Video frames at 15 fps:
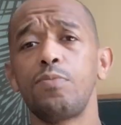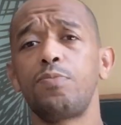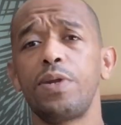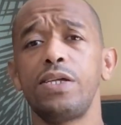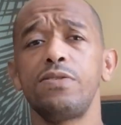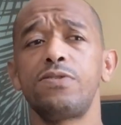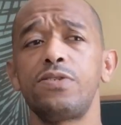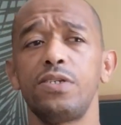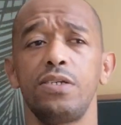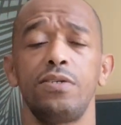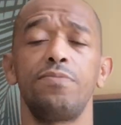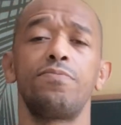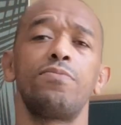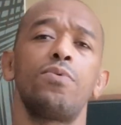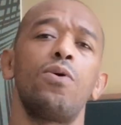Plan C,
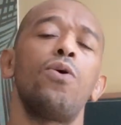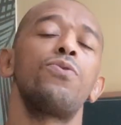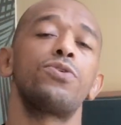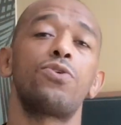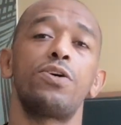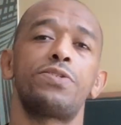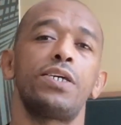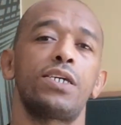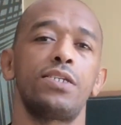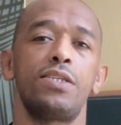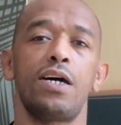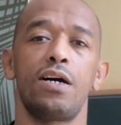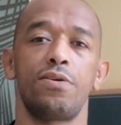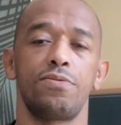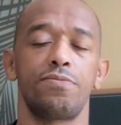oh, you got taken
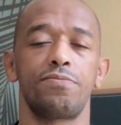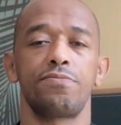down,